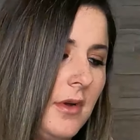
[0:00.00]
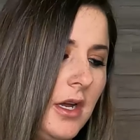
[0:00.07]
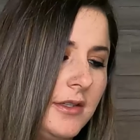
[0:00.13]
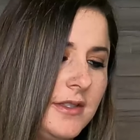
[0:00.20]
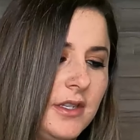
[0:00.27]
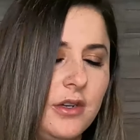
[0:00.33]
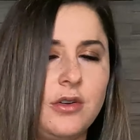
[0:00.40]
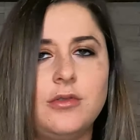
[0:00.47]

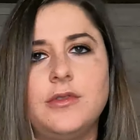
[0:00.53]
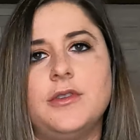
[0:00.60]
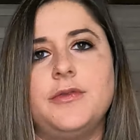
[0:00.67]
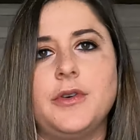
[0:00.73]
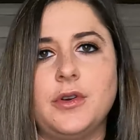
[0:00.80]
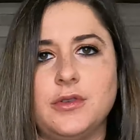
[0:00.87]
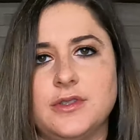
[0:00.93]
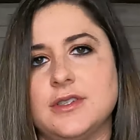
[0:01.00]
also the
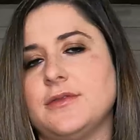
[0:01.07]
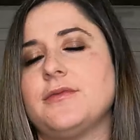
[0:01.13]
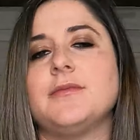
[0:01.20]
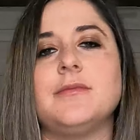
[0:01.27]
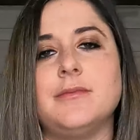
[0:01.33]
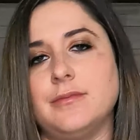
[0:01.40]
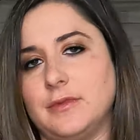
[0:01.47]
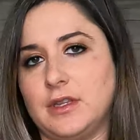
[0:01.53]
photos
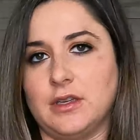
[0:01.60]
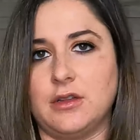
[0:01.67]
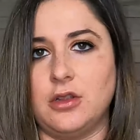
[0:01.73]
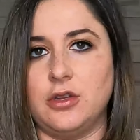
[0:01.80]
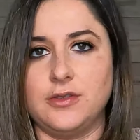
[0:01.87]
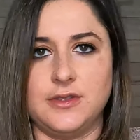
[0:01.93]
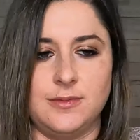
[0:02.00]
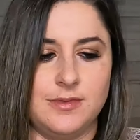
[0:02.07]
of the
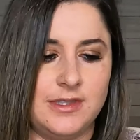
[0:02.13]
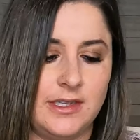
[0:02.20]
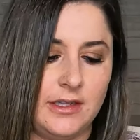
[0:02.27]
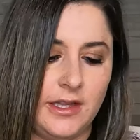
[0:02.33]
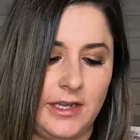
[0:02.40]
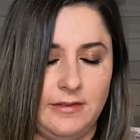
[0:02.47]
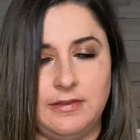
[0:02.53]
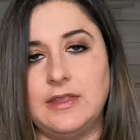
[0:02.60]

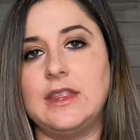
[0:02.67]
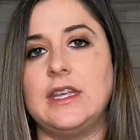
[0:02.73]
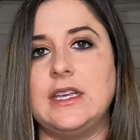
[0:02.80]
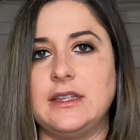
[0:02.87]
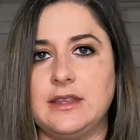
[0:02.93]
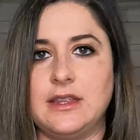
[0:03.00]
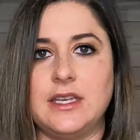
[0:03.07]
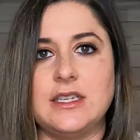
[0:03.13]
clothes, like
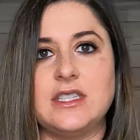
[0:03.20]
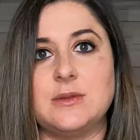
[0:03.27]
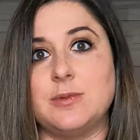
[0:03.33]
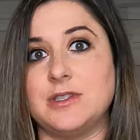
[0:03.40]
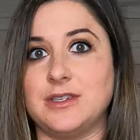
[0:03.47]
the this